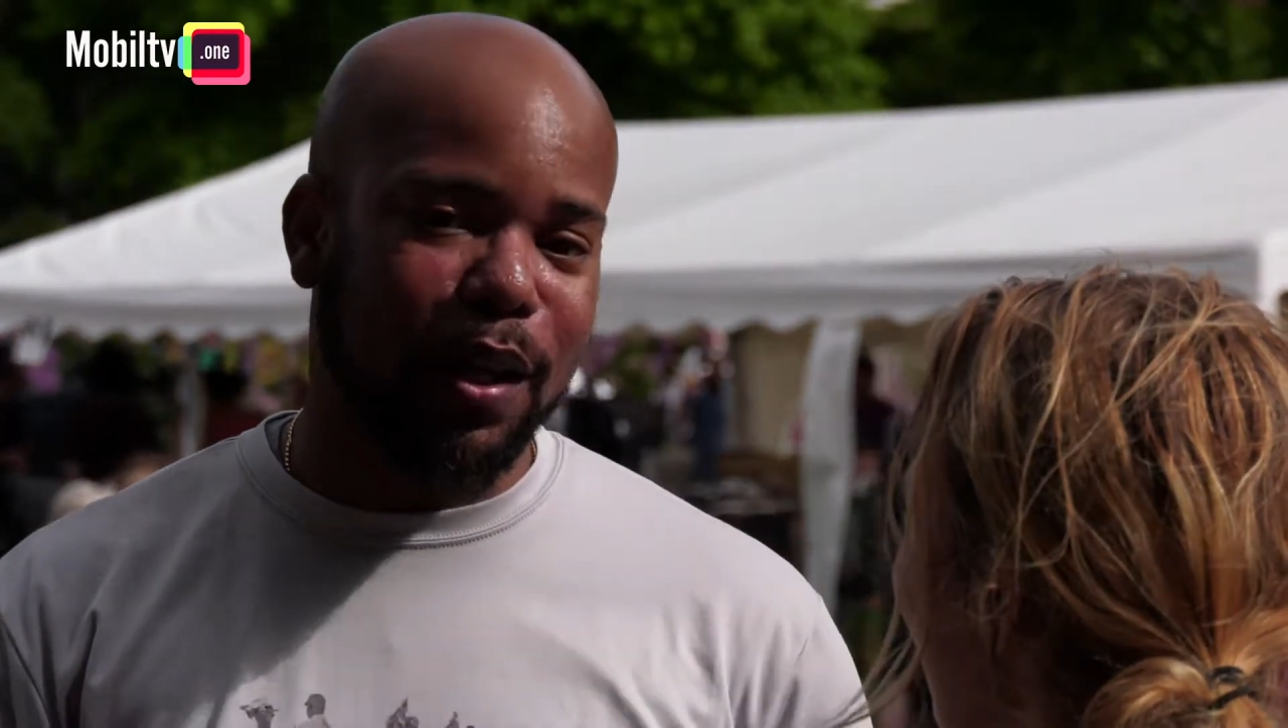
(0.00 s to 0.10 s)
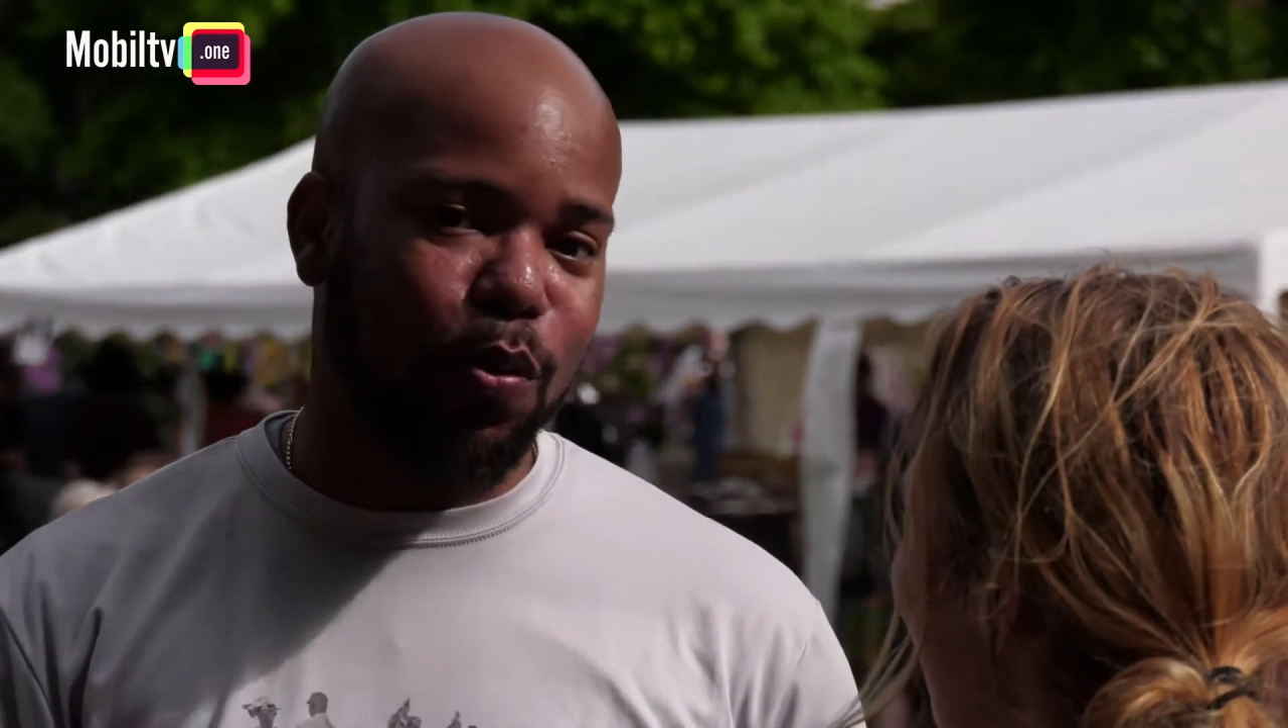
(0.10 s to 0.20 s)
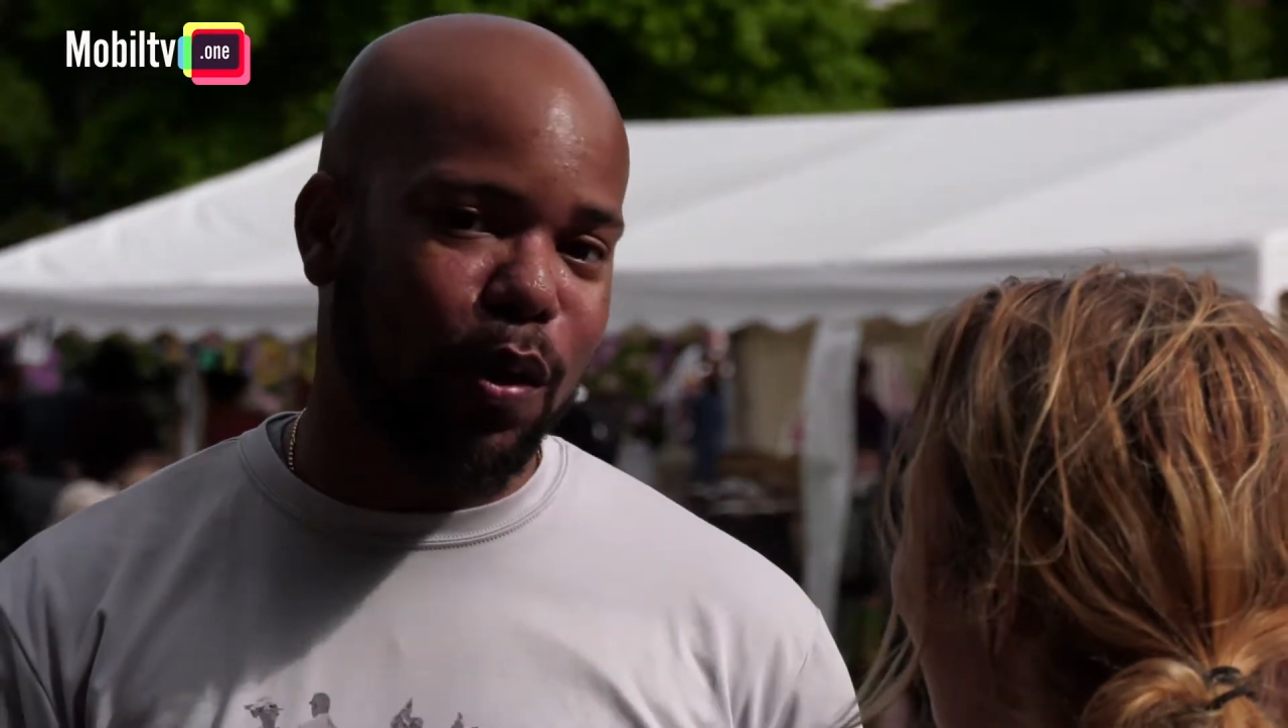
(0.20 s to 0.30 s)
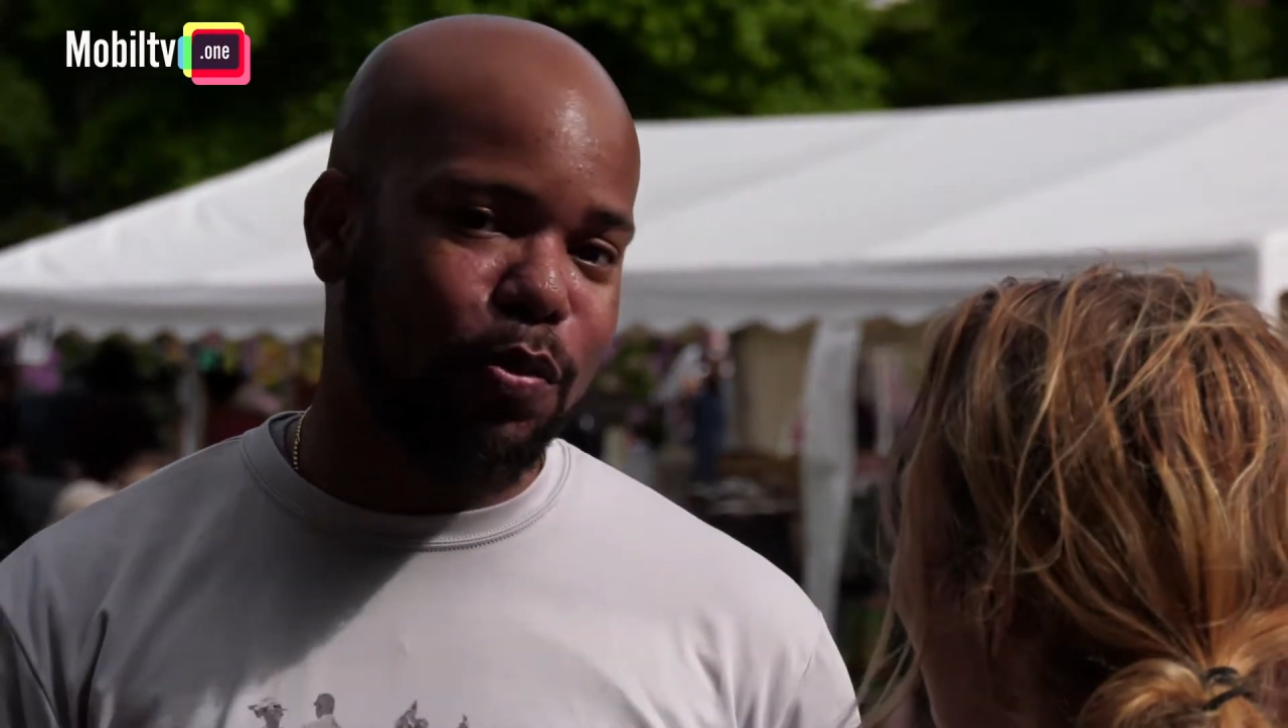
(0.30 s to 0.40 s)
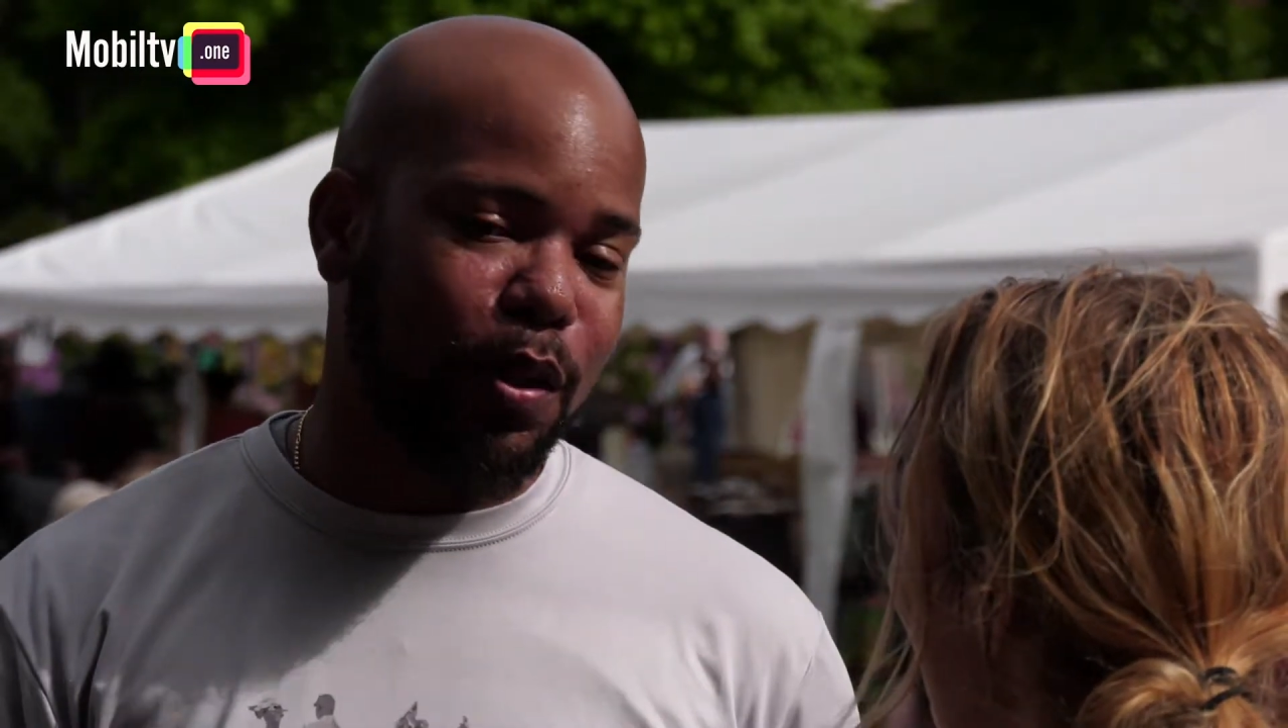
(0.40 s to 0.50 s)
and
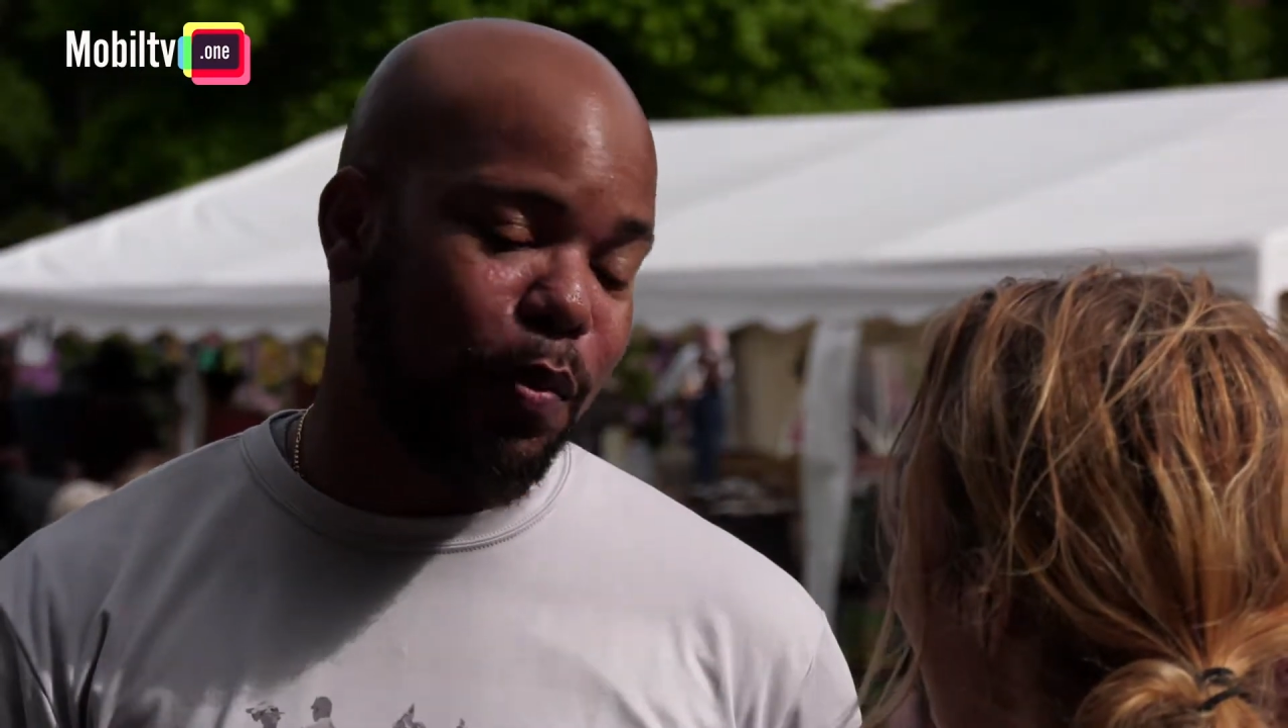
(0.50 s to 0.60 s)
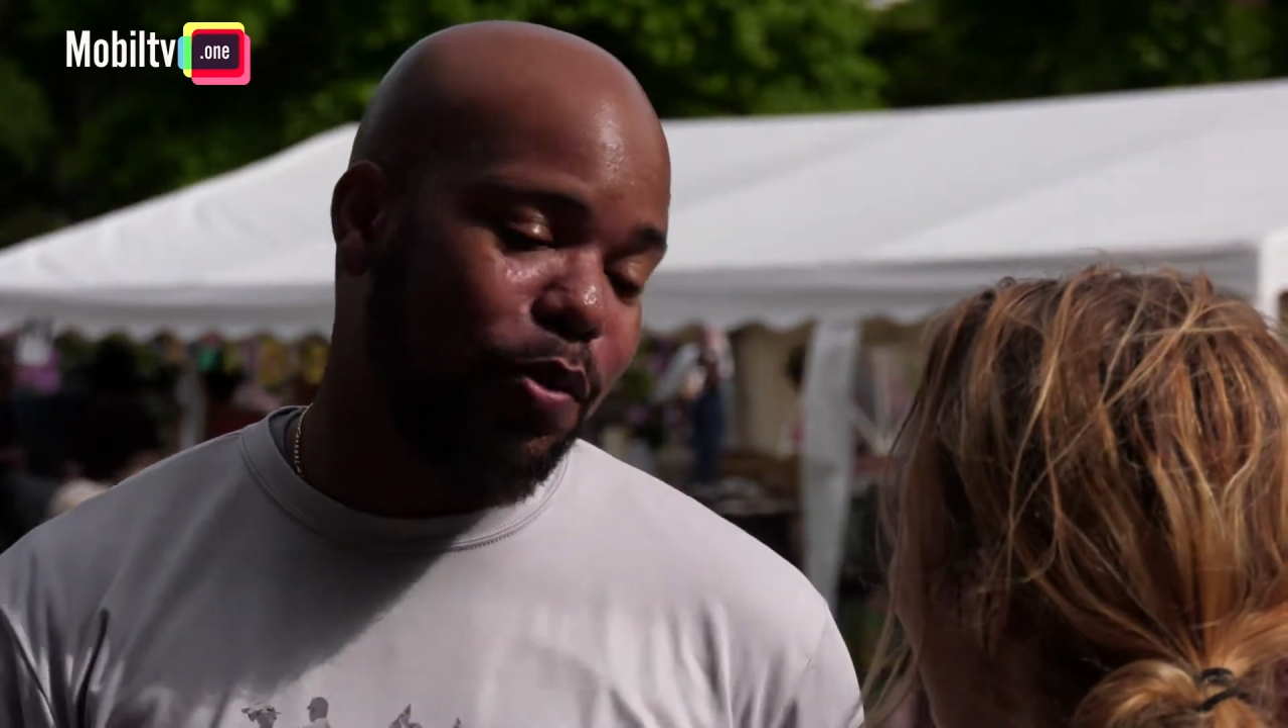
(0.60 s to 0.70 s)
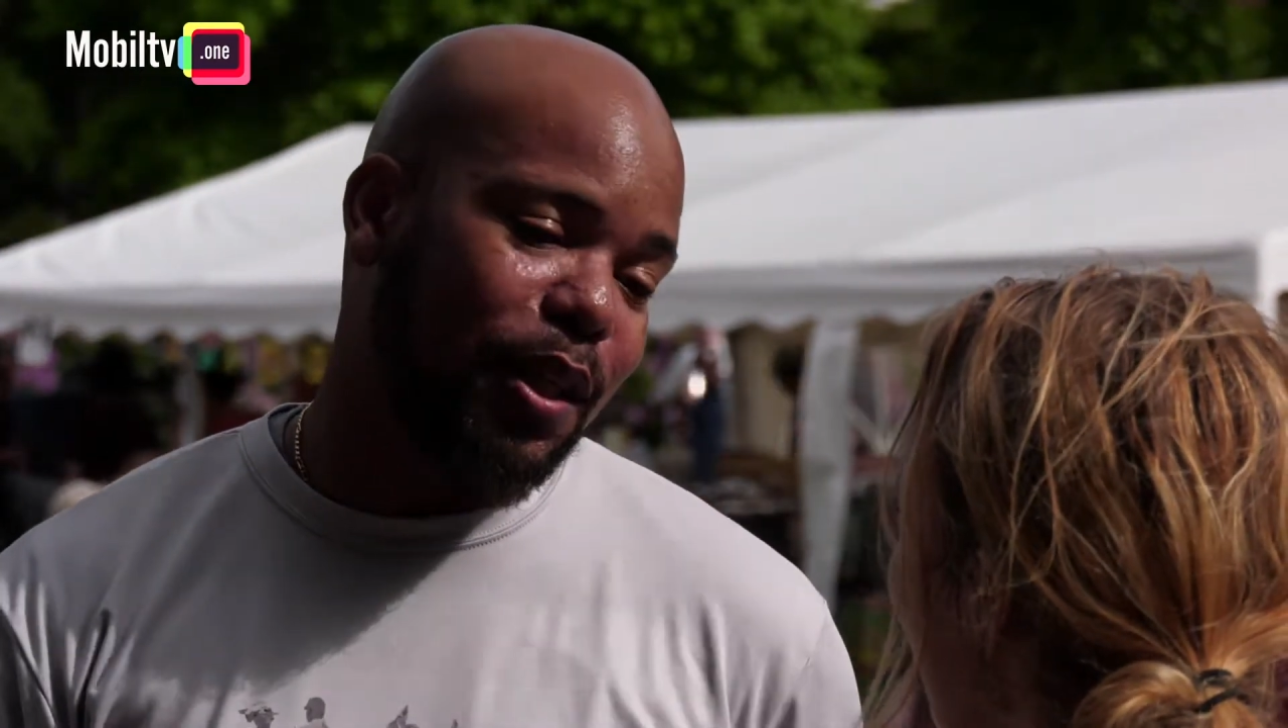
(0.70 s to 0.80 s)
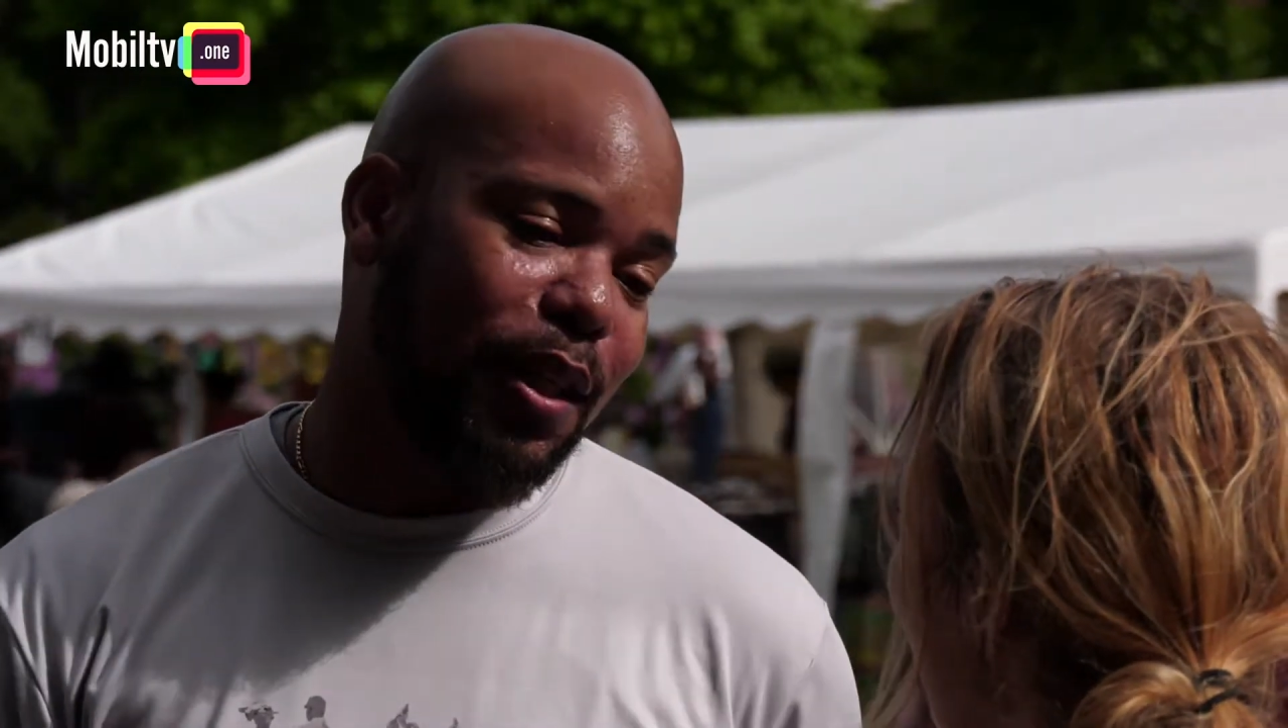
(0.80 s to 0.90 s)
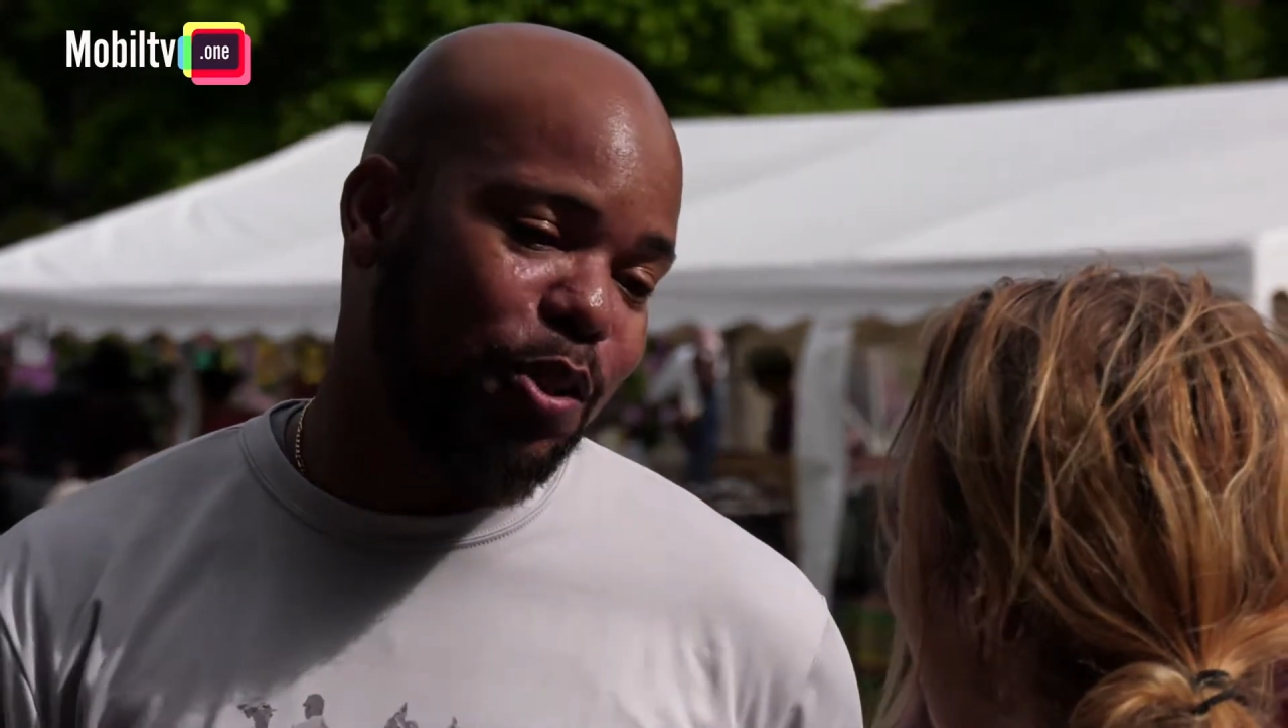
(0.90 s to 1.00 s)
quadrille music